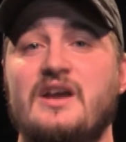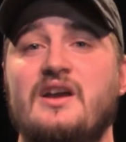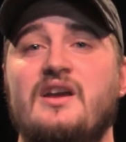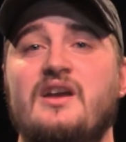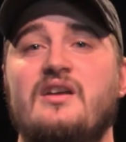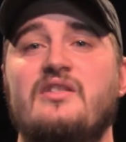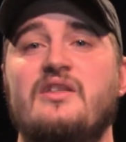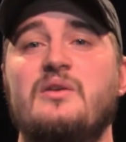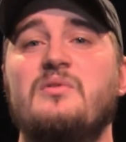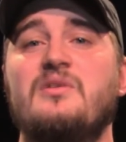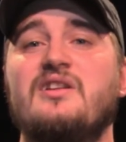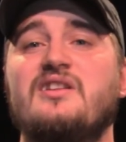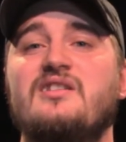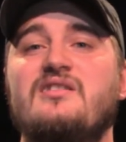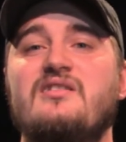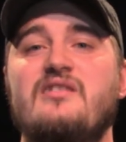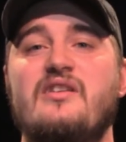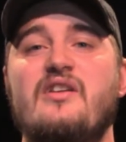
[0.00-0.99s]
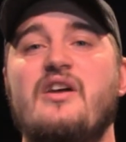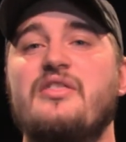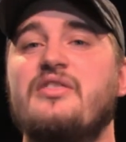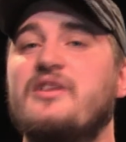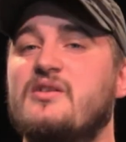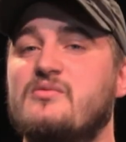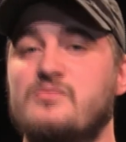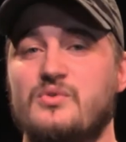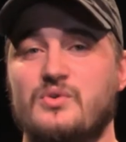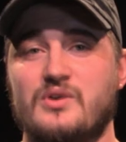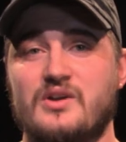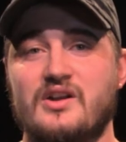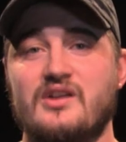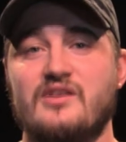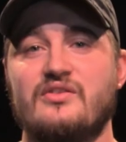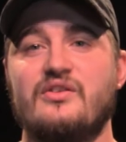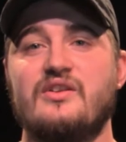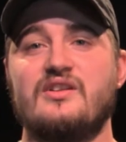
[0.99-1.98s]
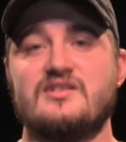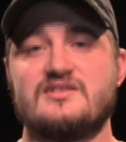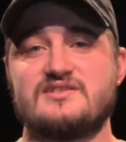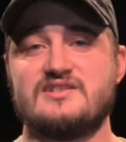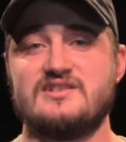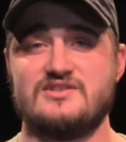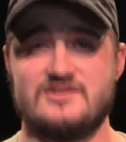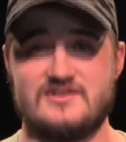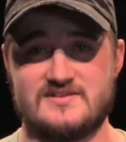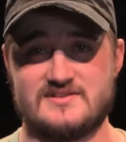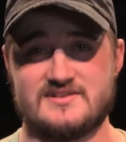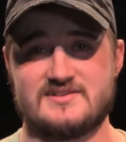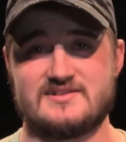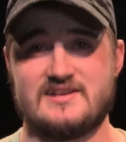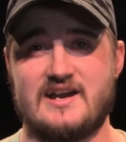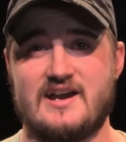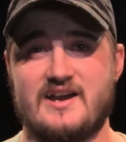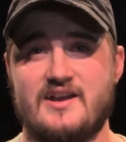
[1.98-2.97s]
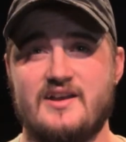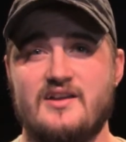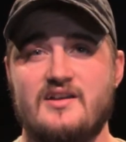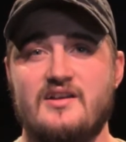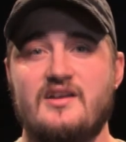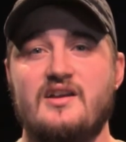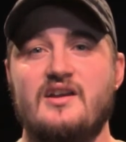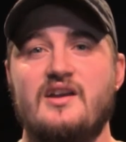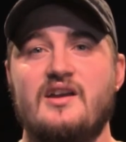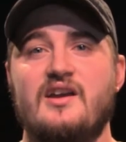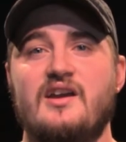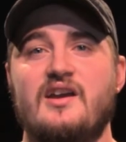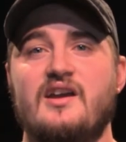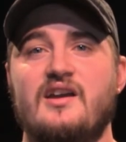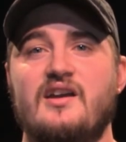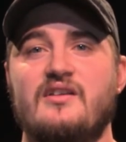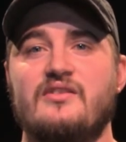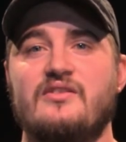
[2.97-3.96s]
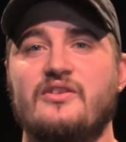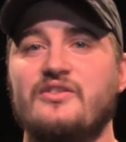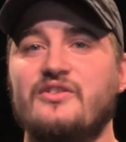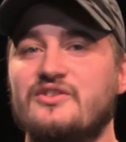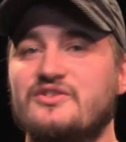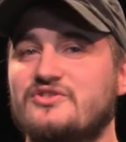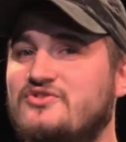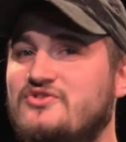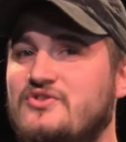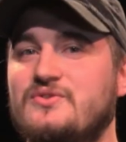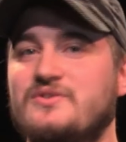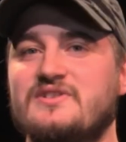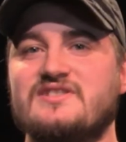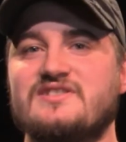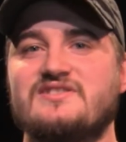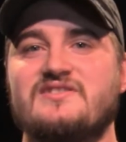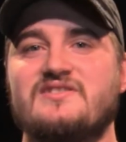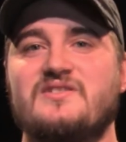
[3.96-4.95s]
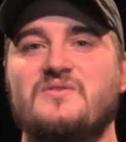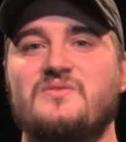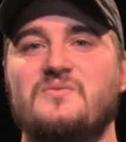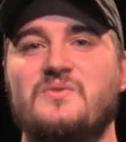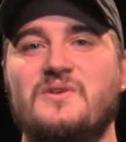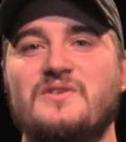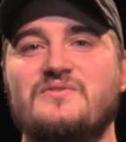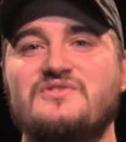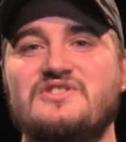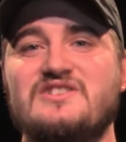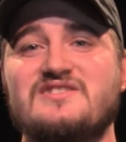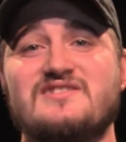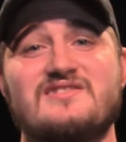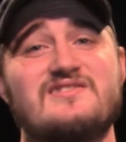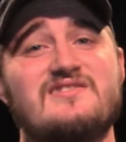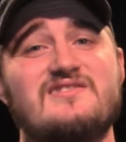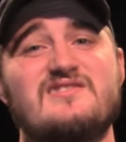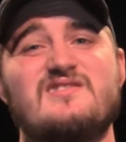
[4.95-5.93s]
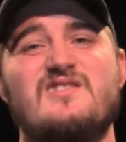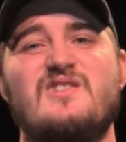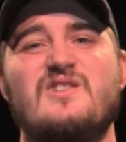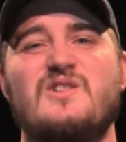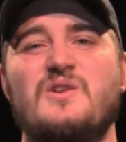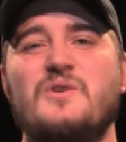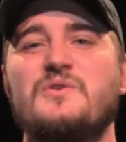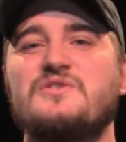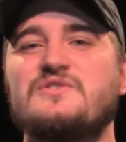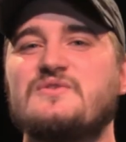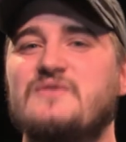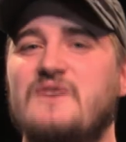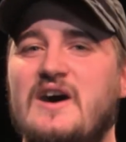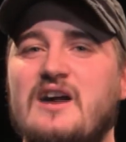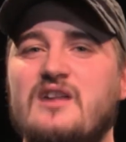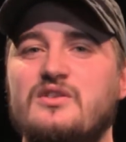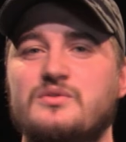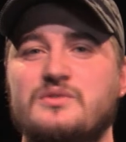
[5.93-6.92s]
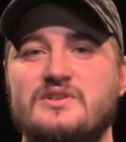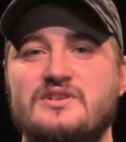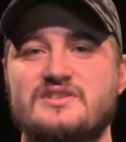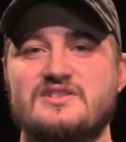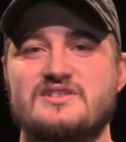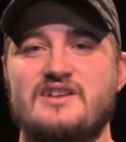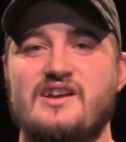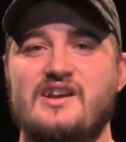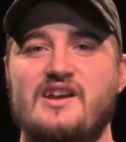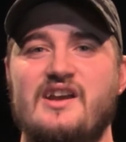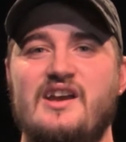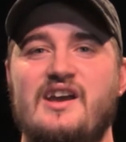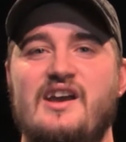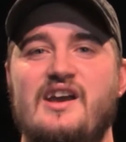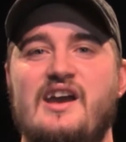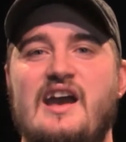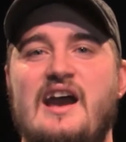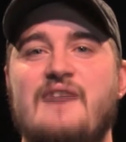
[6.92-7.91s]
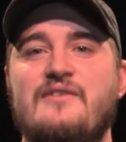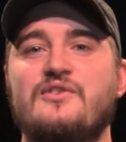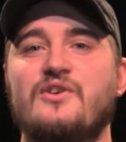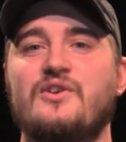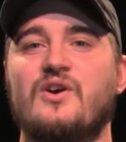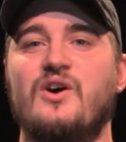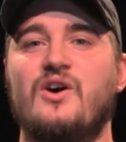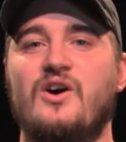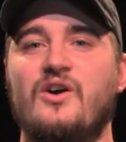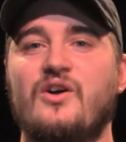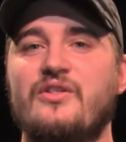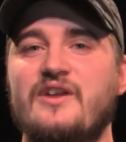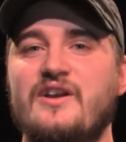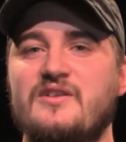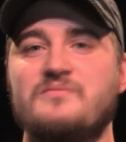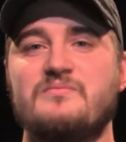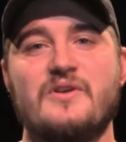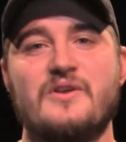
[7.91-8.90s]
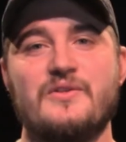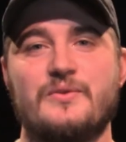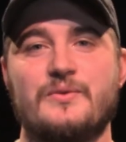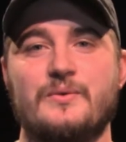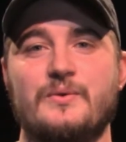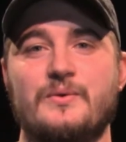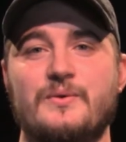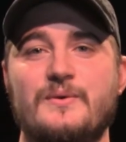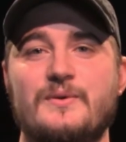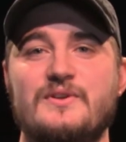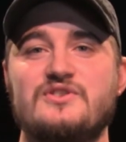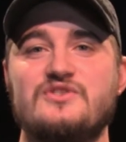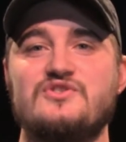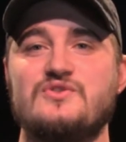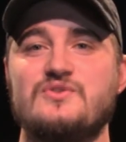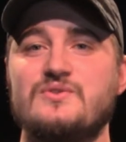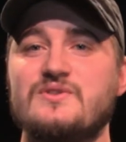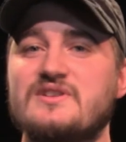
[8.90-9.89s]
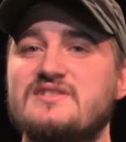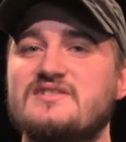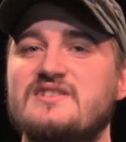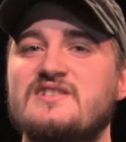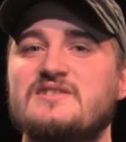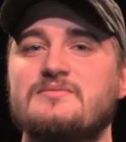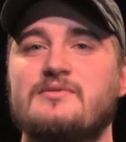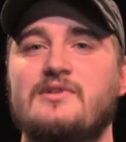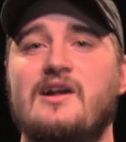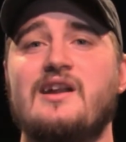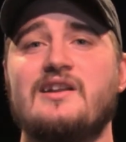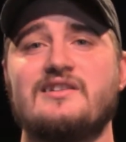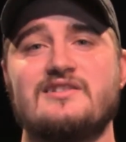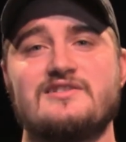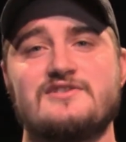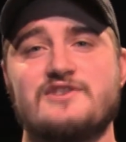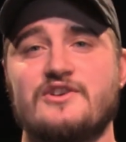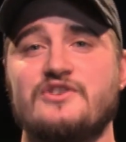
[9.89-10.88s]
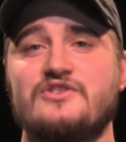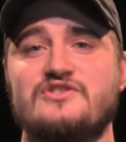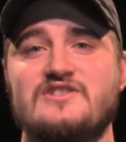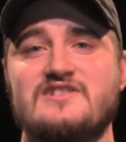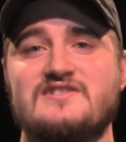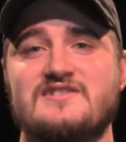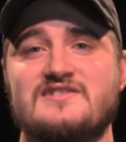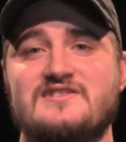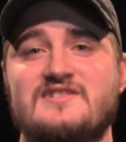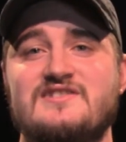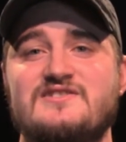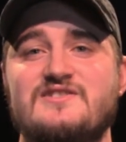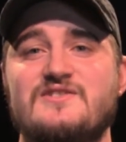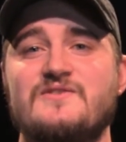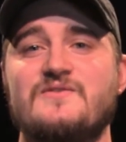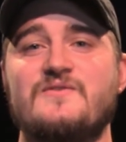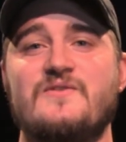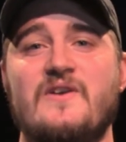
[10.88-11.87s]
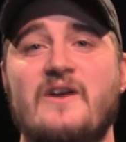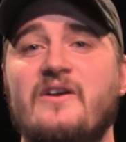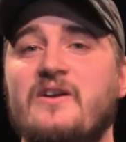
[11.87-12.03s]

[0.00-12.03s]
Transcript: They wanted nothing more than to see Jesus die. Then there's Judas, one of Jesus' close followers. After all they had been through, Judas is plotting to turn Jesus into the very